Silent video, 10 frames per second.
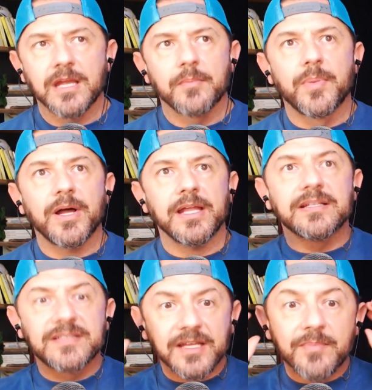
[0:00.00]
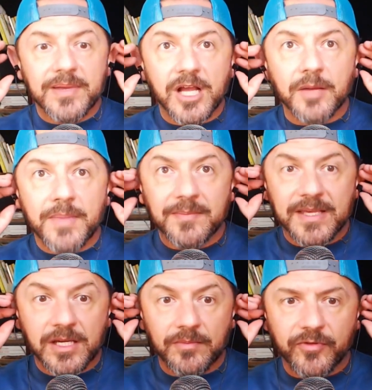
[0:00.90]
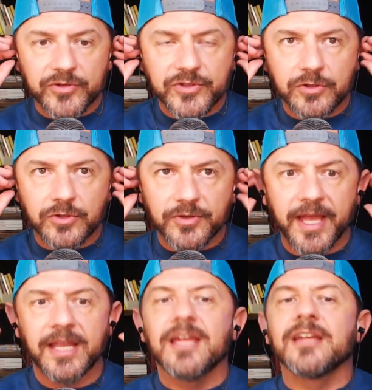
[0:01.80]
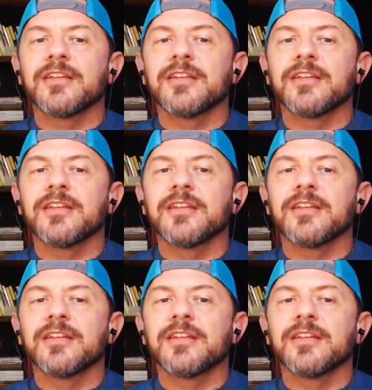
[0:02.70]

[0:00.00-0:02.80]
but it did make me come full circle that,